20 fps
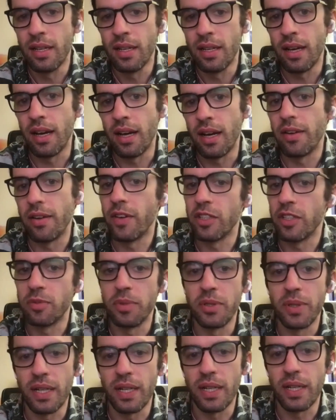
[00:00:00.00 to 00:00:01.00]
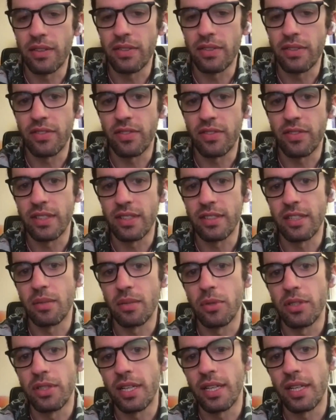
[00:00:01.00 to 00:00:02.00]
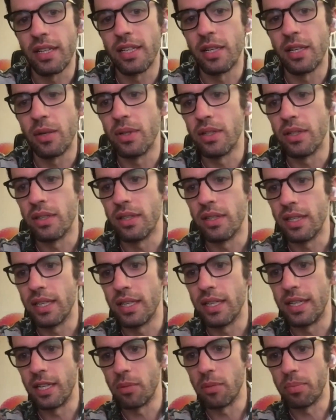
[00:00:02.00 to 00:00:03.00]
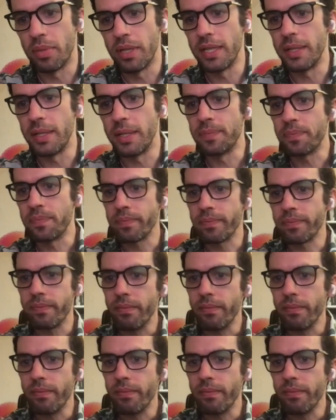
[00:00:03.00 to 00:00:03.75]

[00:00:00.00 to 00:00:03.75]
I've also been doing a lot of stuff recently on multilingual NLP.